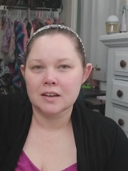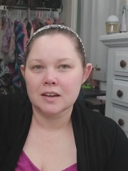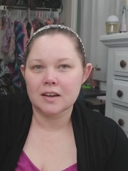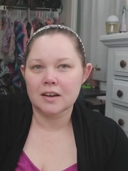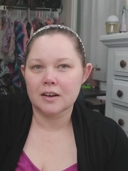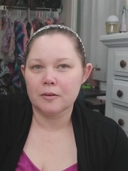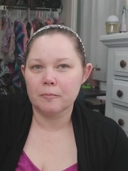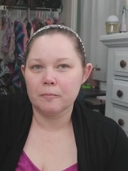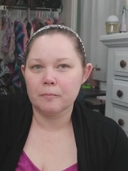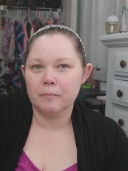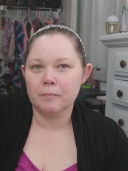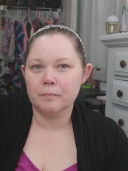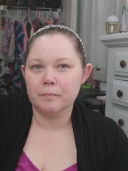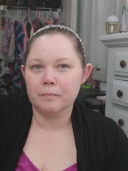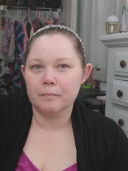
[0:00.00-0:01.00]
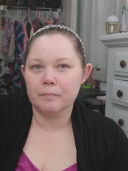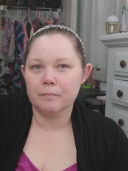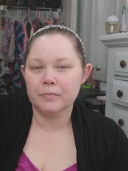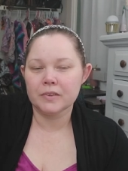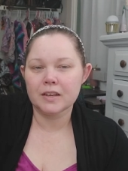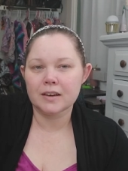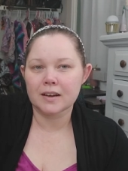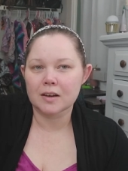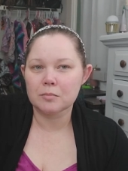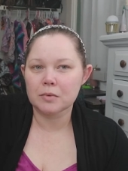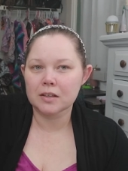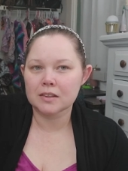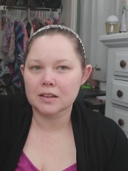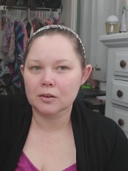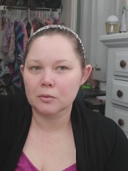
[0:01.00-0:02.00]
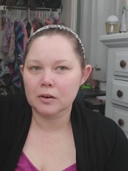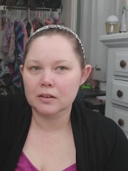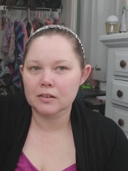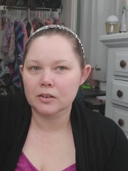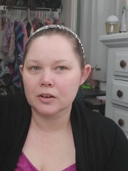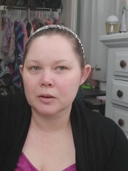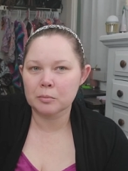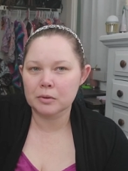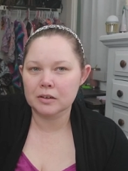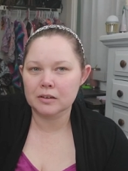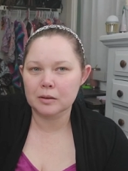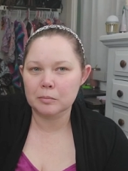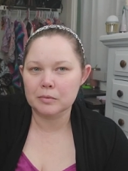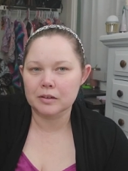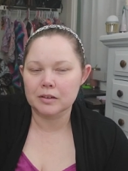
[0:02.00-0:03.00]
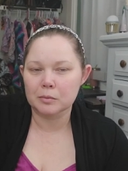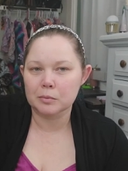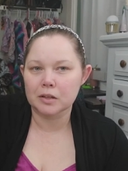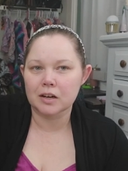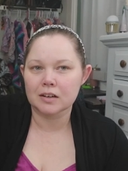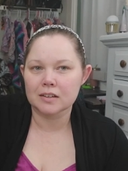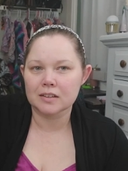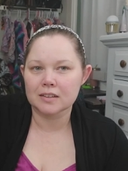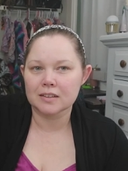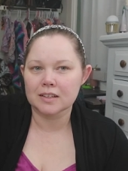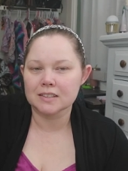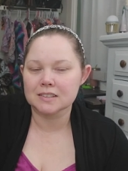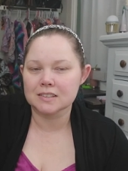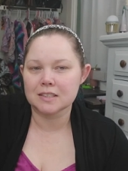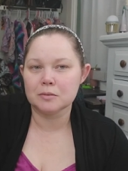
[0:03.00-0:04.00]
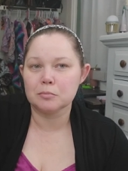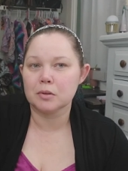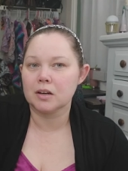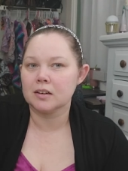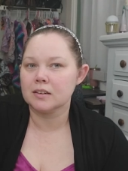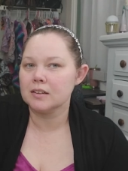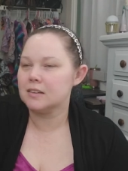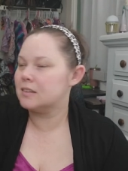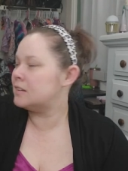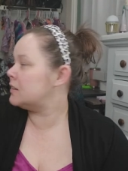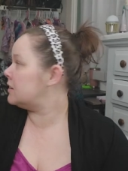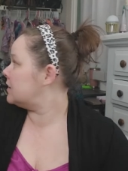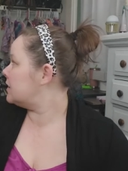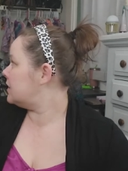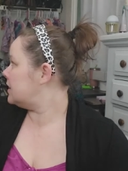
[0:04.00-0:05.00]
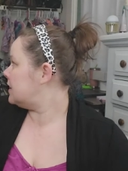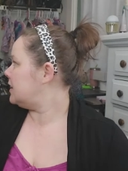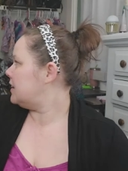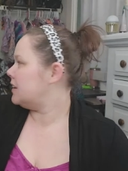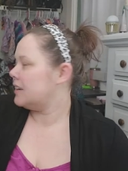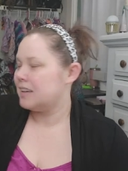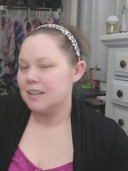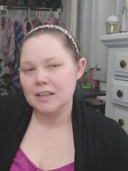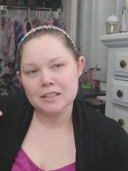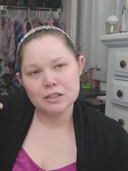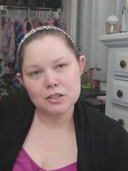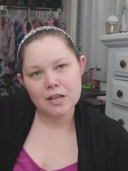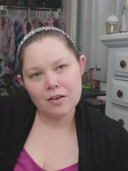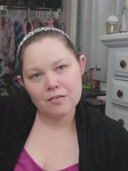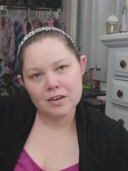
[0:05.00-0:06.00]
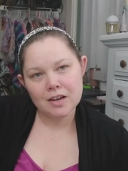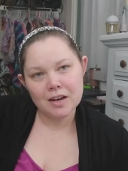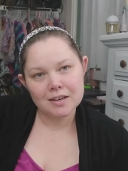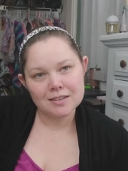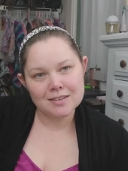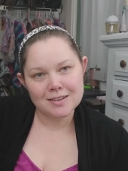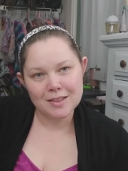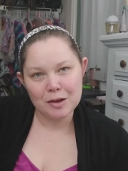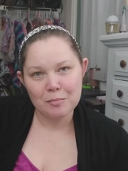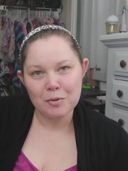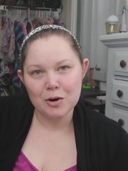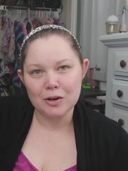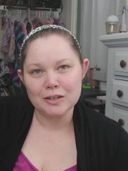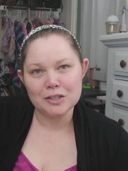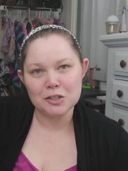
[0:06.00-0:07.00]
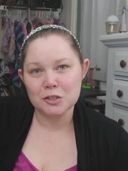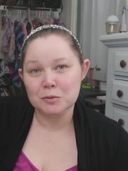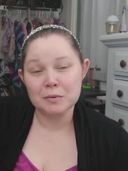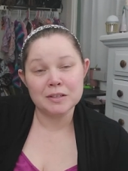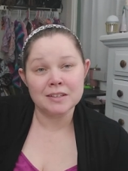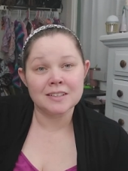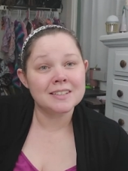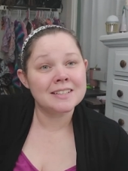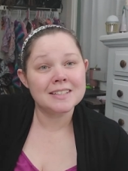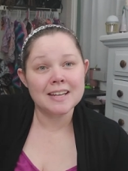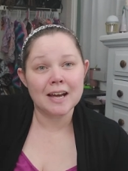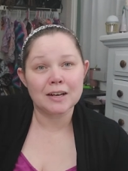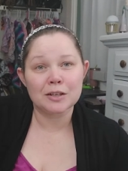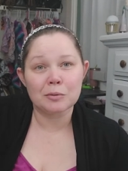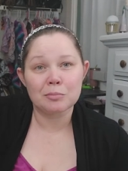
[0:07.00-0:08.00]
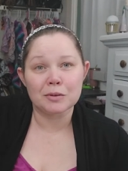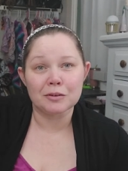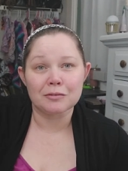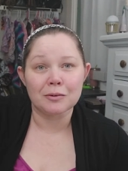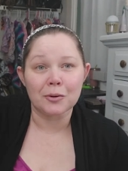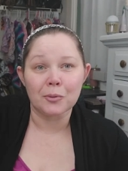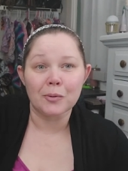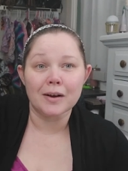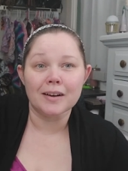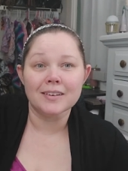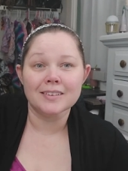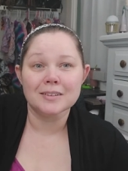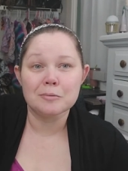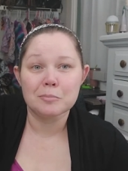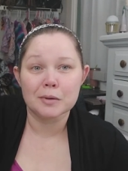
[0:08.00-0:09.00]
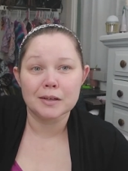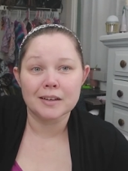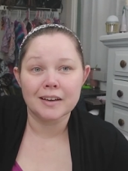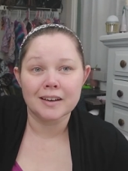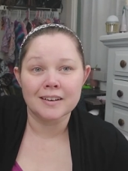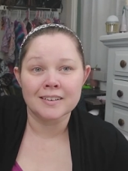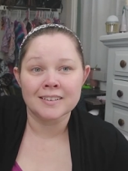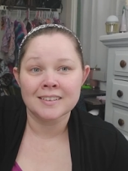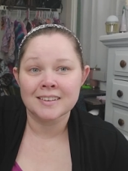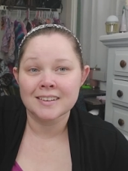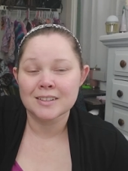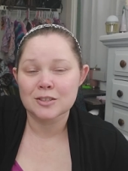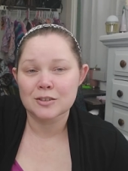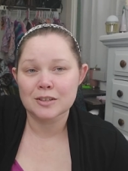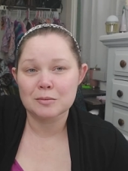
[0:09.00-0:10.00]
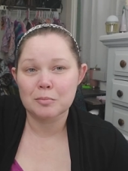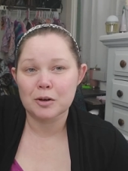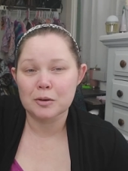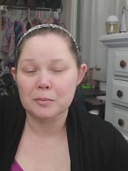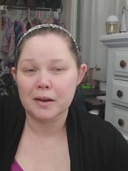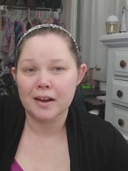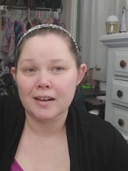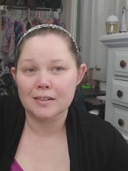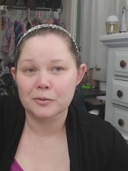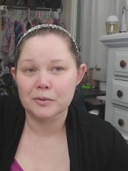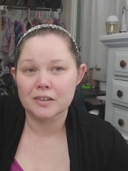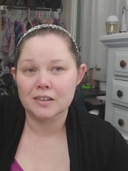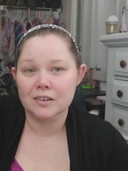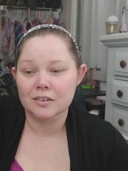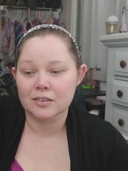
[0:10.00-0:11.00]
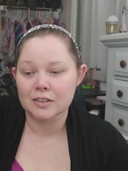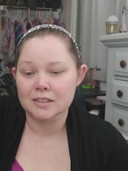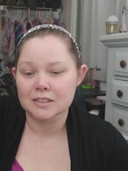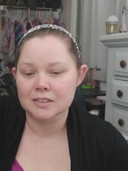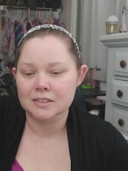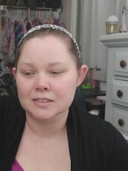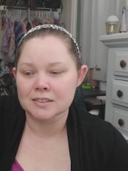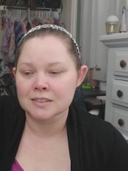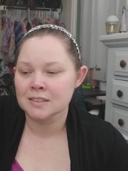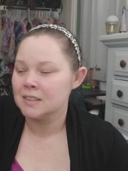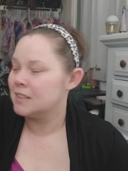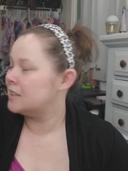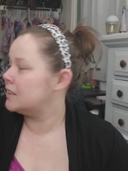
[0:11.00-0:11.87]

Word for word: Um, yeah, I made that a while ago. I put it up there to block it, like steam block it. And I just haven't gotten to that part. It's just been tacked up there for a while. But yeah, so that's part of my Halloween decorations.